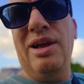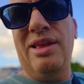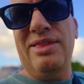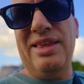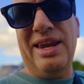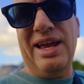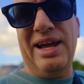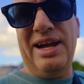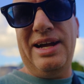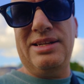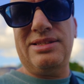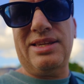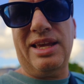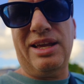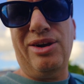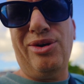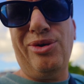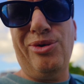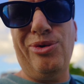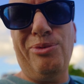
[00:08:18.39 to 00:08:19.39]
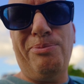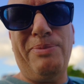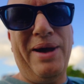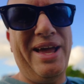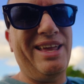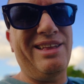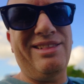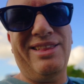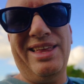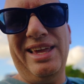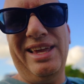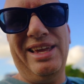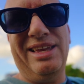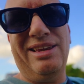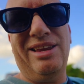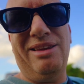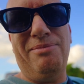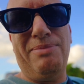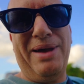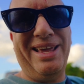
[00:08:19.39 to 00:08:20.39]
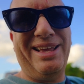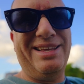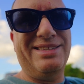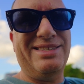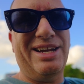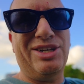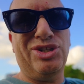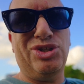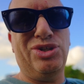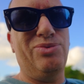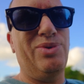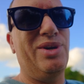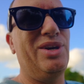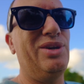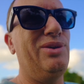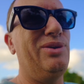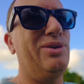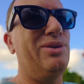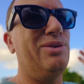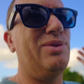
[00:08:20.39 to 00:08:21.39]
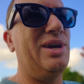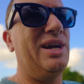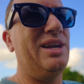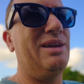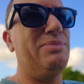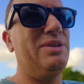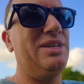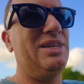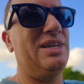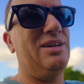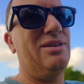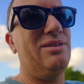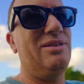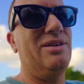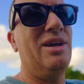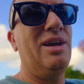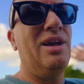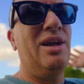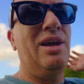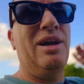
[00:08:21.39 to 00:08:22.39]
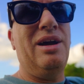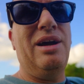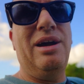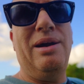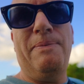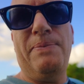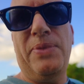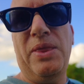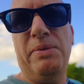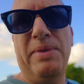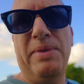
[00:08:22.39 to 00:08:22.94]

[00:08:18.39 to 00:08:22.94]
that has like a whole bike lane and bike section where you can ride up and down the